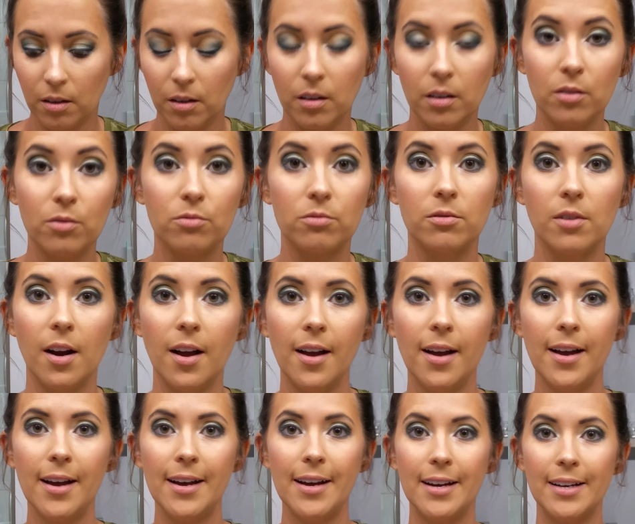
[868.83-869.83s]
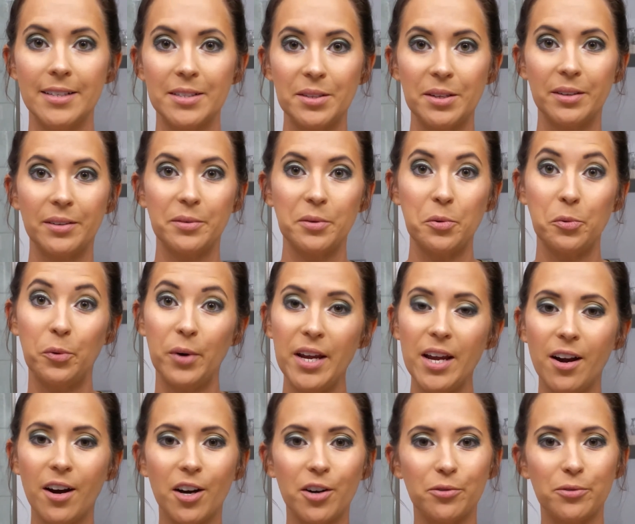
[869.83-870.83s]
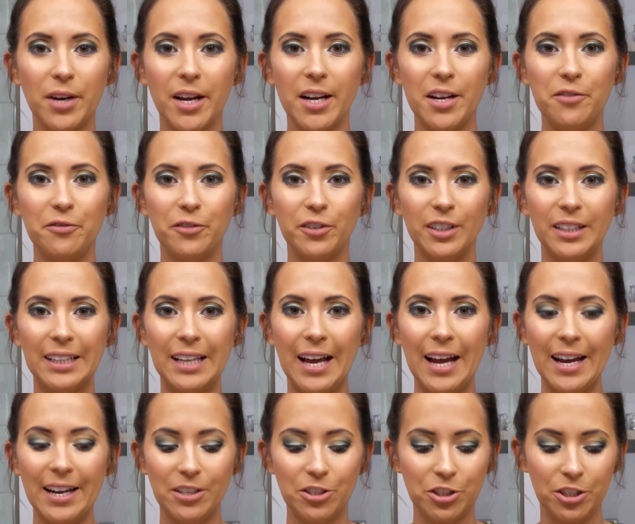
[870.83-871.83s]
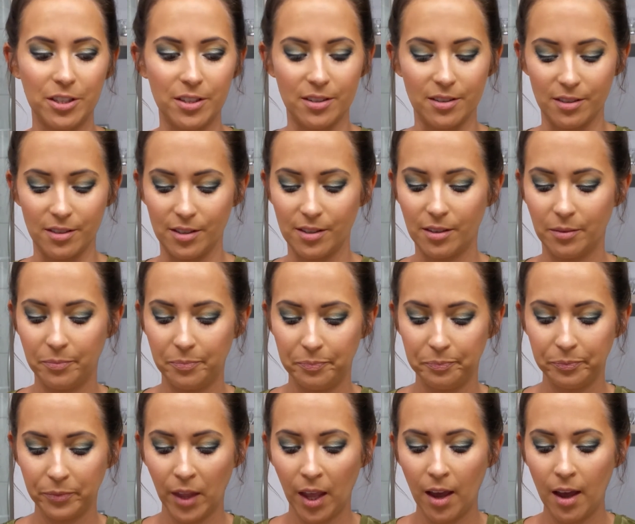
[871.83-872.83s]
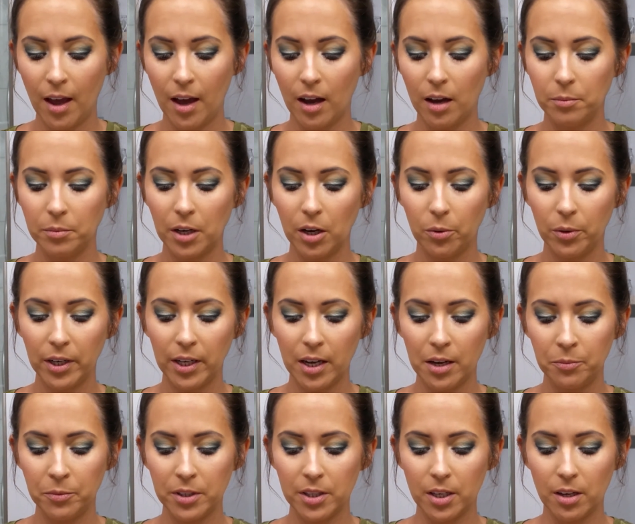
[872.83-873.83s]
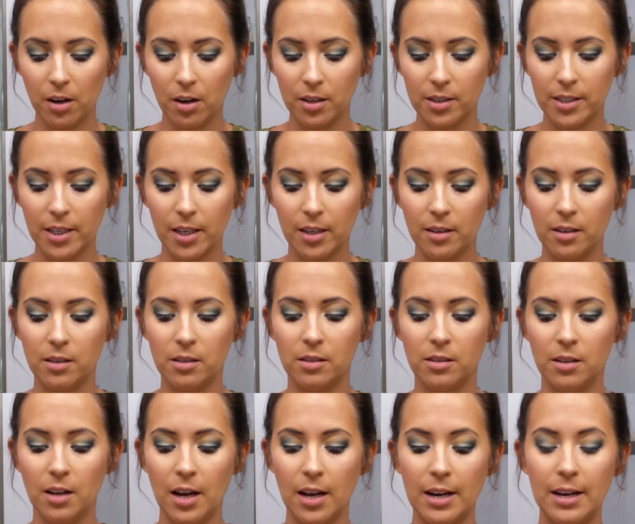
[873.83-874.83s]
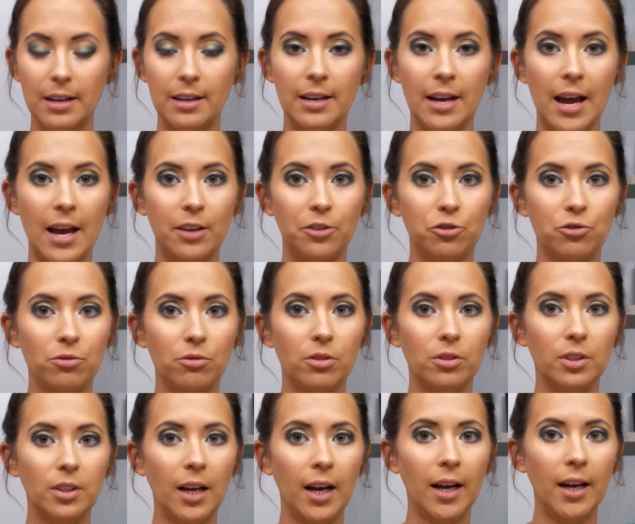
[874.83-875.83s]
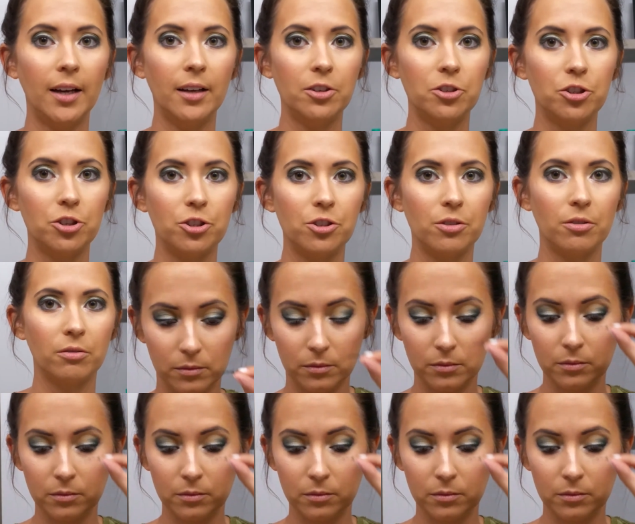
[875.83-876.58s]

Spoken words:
All right, we are ready for lashes. I'm going in with the Ardell Natural Lash.